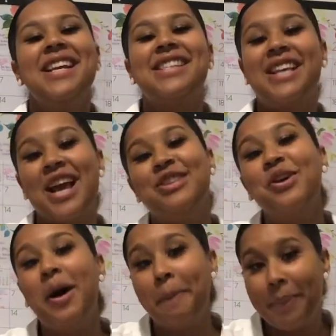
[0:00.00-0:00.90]

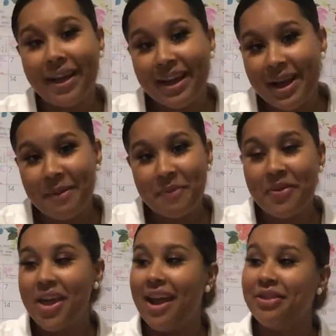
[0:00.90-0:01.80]
schedule a pickup,
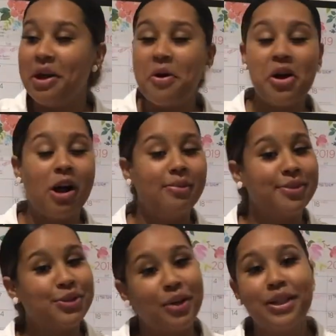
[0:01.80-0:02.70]
and they'll
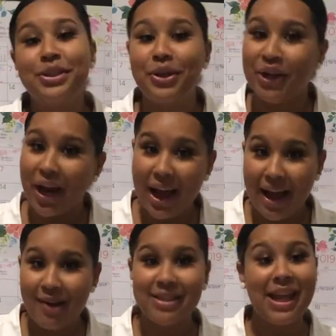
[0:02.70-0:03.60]
come straight to your
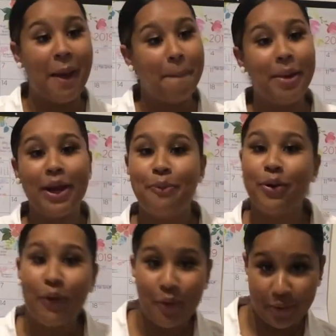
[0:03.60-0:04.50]
house and pick up
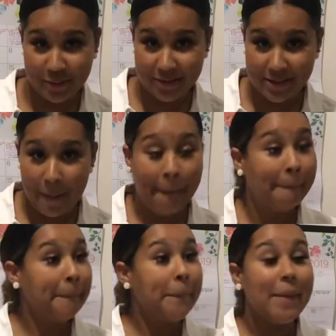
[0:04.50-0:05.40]
your orders.
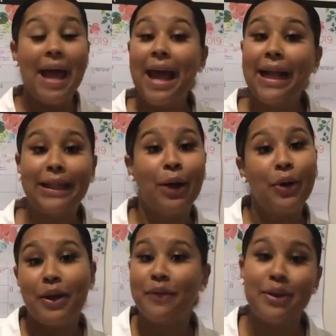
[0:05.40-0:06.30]
And
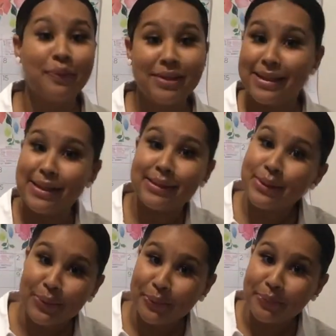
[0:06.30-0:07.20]
they'll give you the receipt
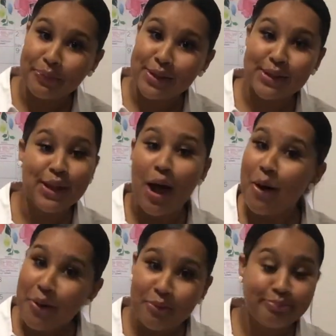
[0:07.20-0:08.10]
too. So
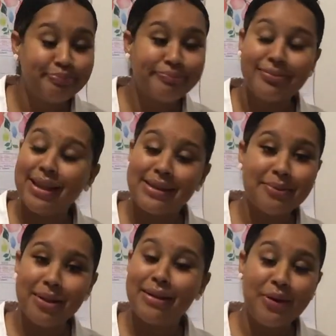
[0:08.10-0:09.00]
that's
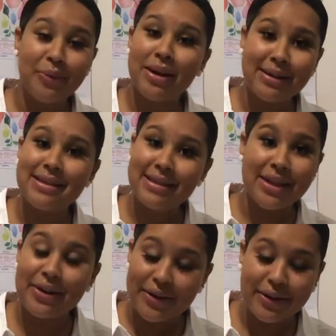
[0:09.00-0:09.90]
something that you want to
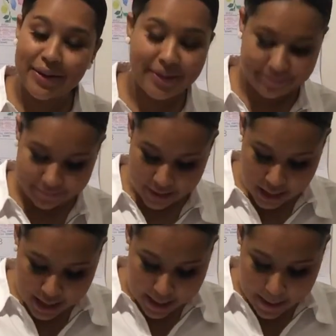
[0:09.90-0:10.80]
consider.
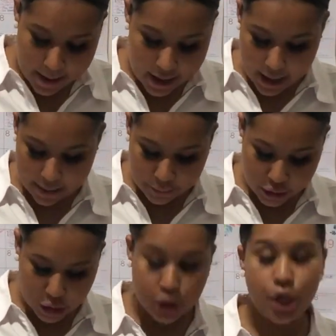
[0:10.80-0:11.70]
I'm
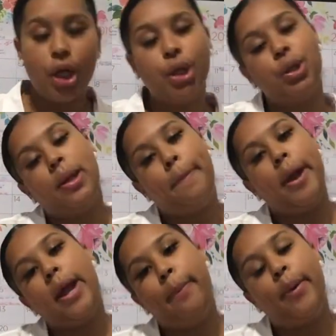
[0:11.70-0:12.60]
gonna show you how to do the
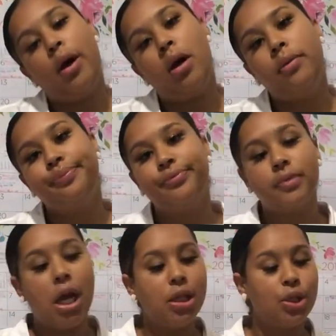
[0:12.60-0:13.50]
PayPal.
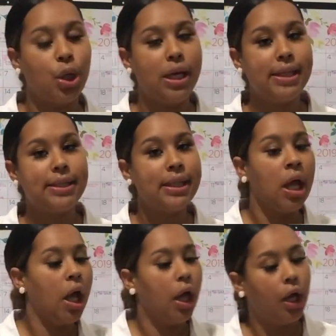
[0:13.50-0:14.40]
So let's
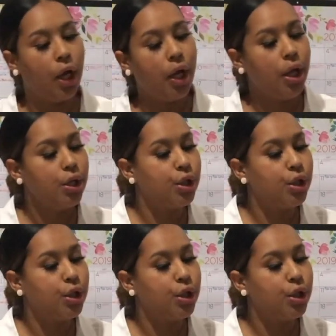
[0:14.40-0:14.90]
get